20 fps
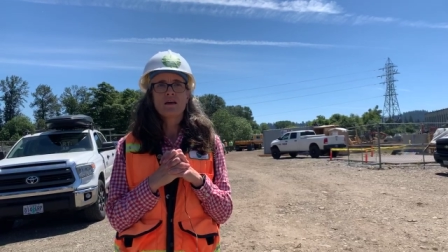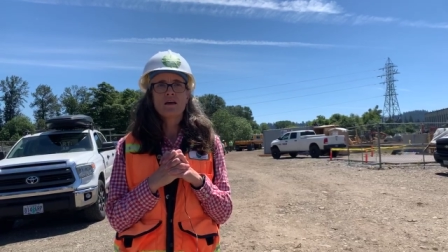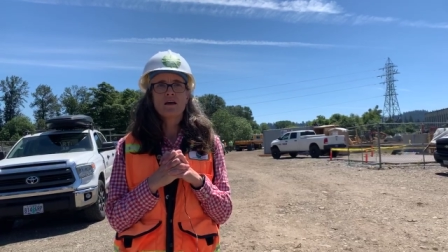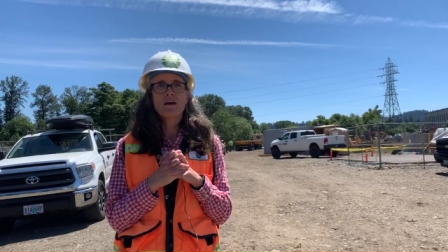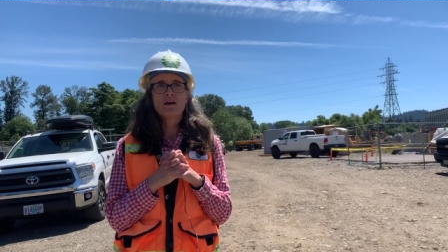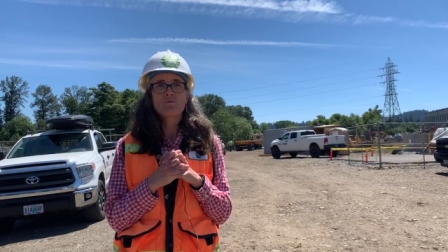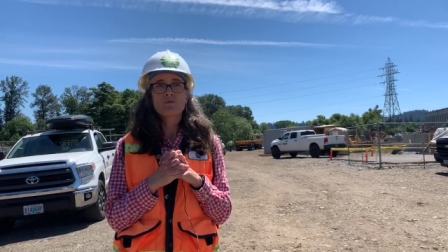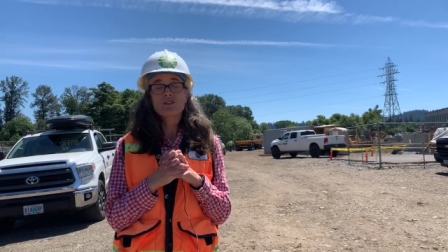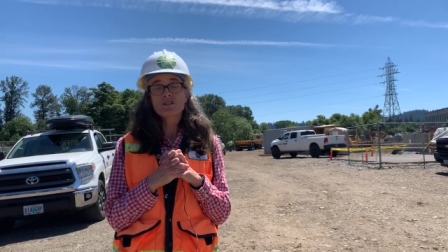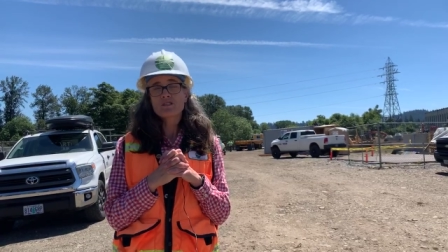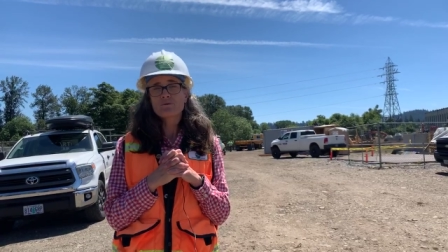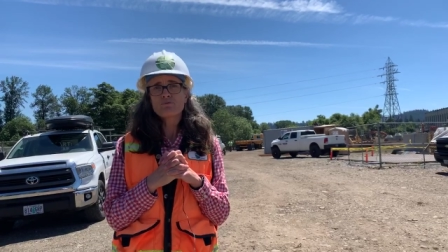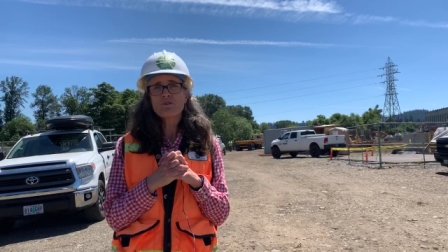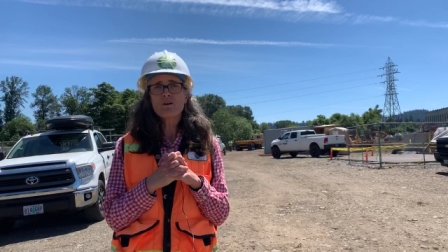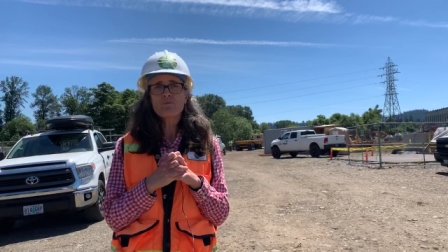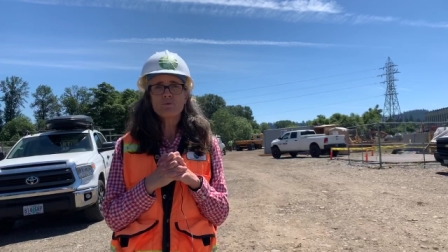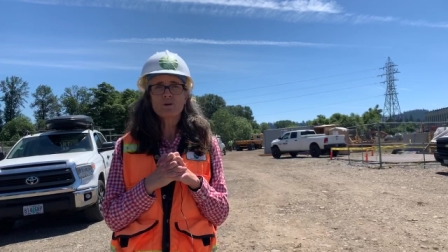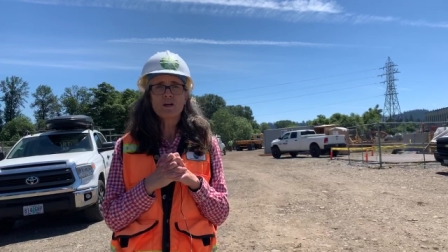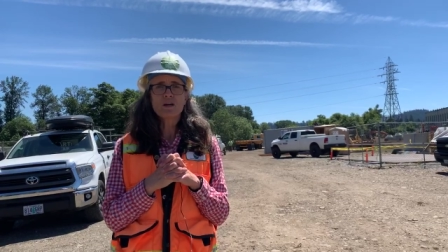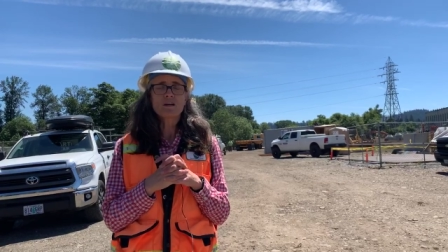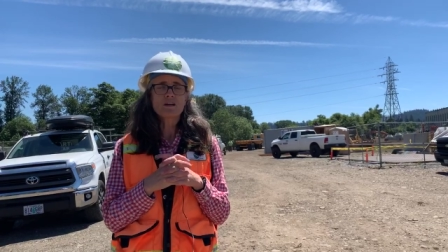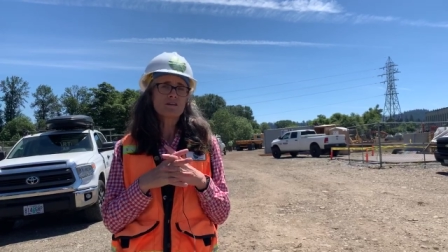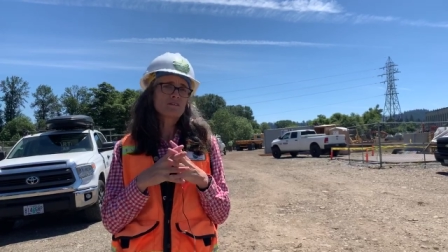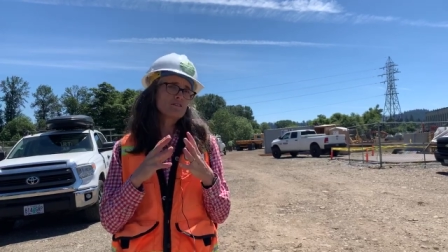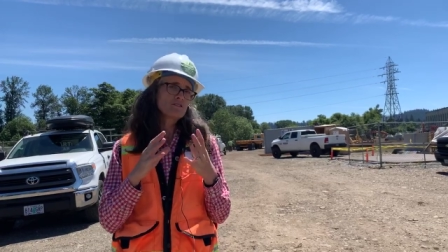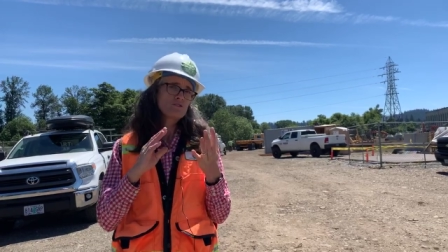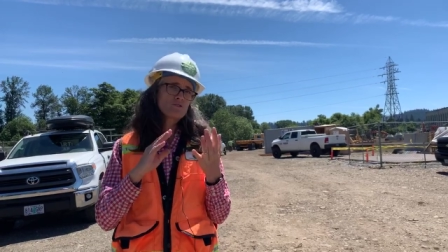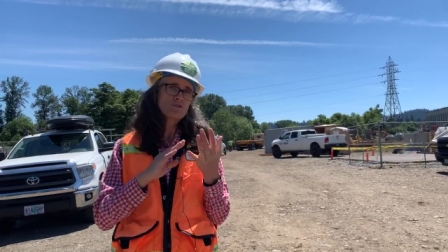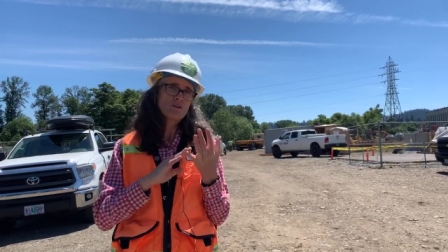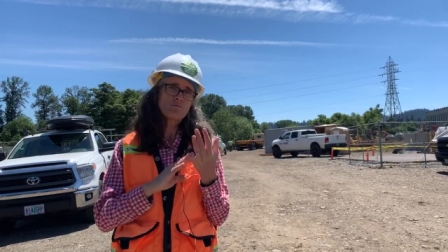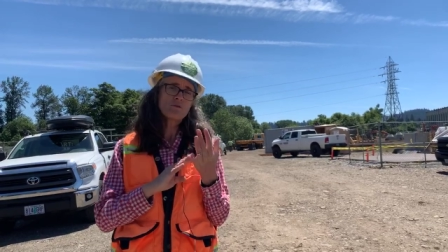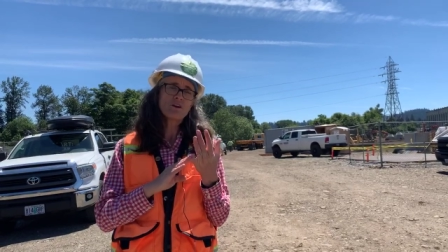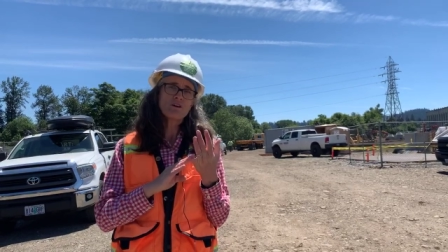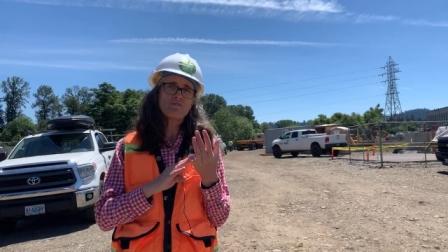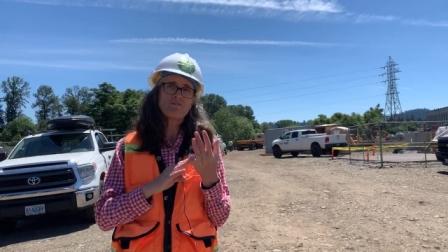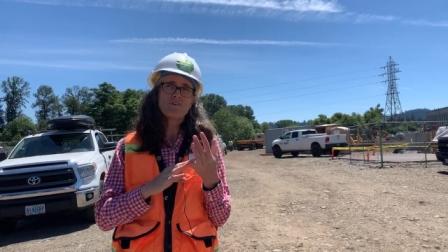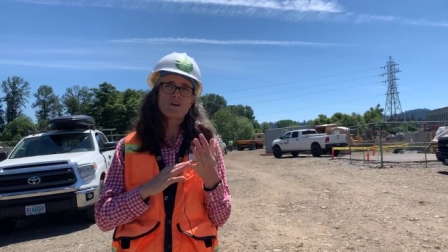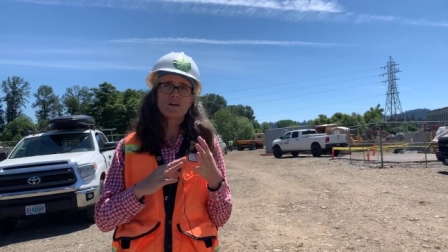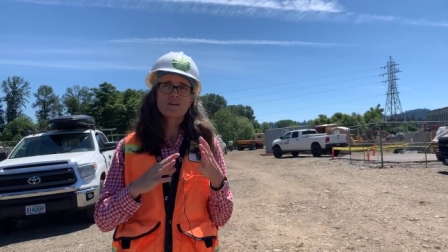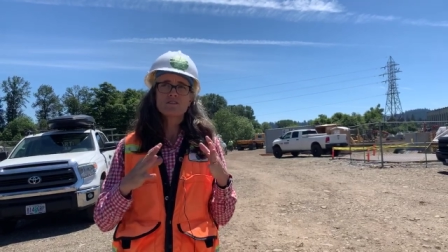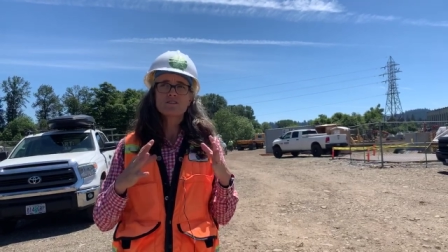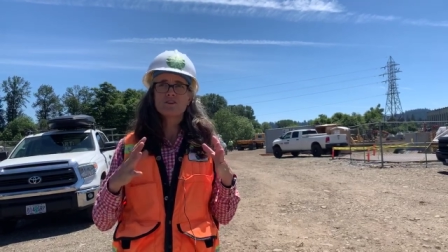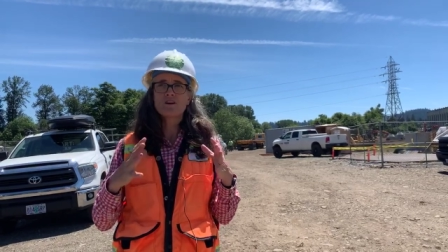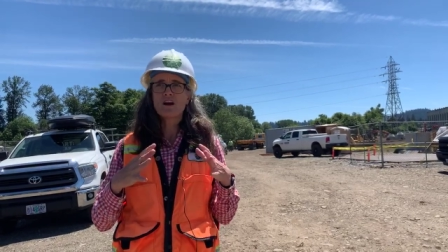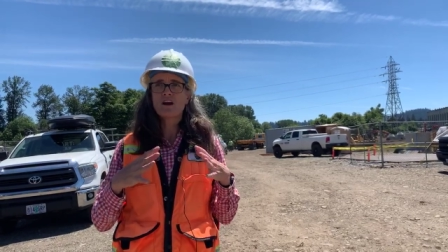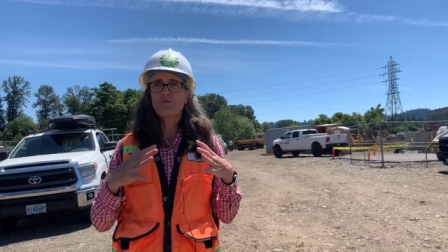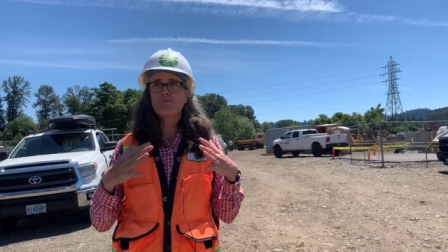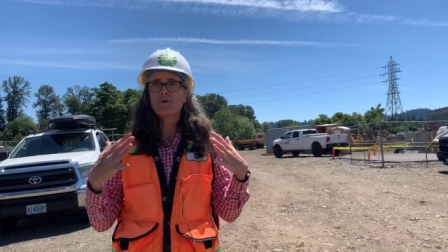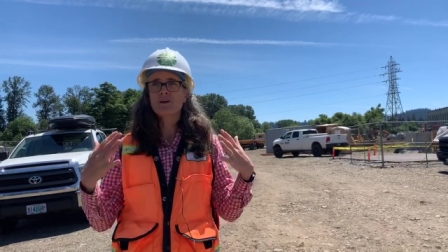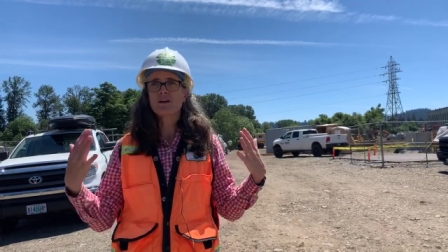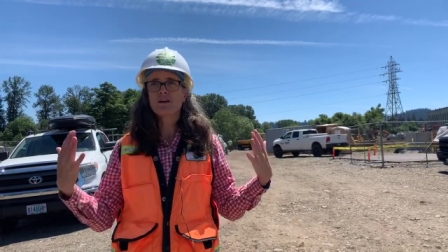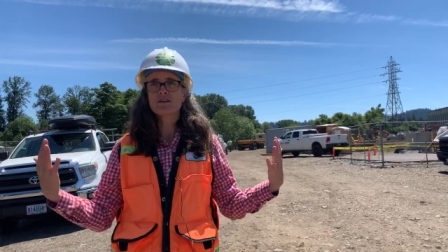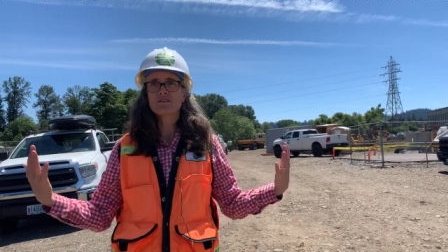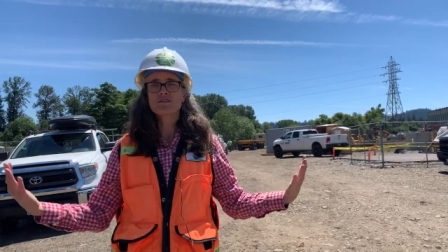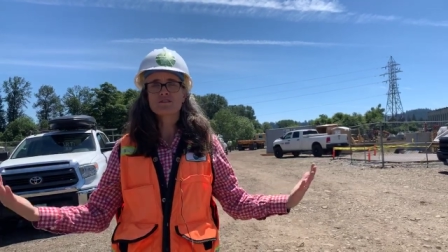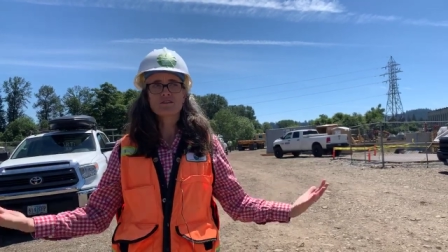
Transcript: which is appropriate because the stormwater funds are helping us